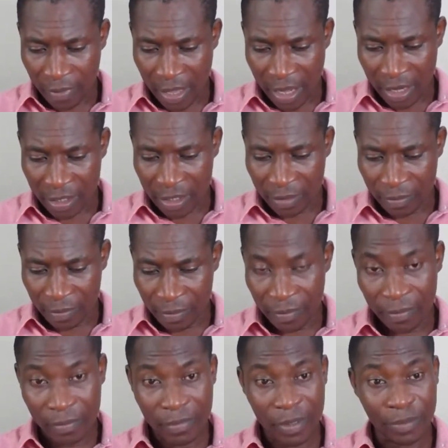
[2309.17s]
that
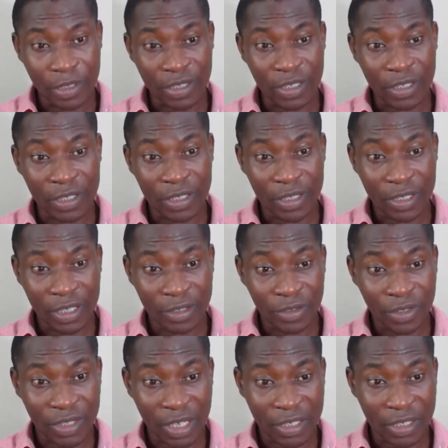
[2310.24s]
the business that
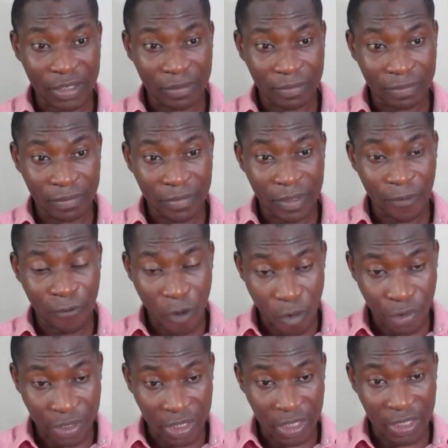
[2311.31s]
you started, the
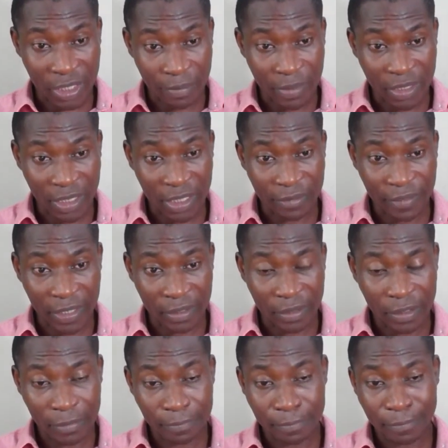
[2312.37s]
four reasons the business
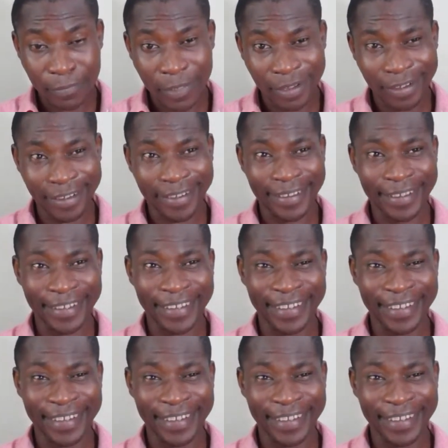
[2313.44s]
failed.